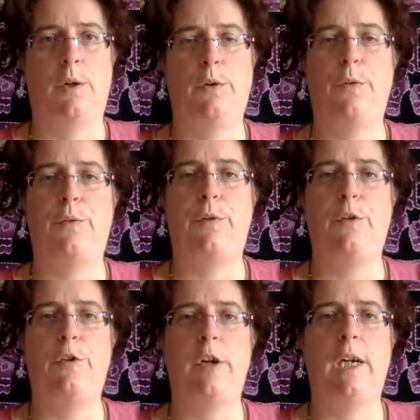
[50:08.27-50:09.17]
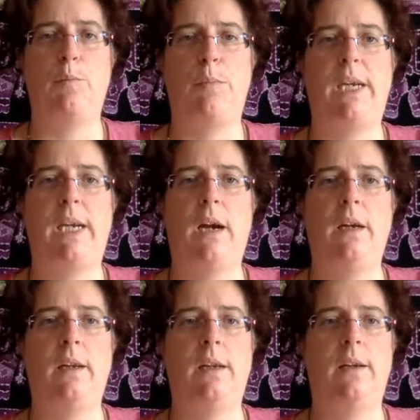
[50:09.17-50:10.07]
The future can be
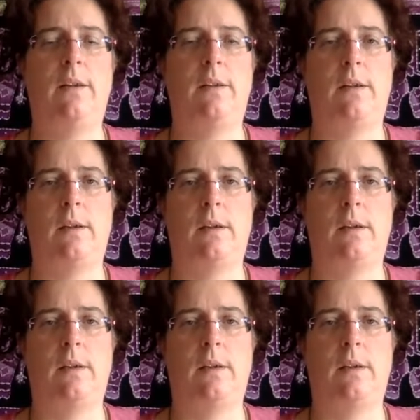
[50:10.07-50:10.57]
kindness.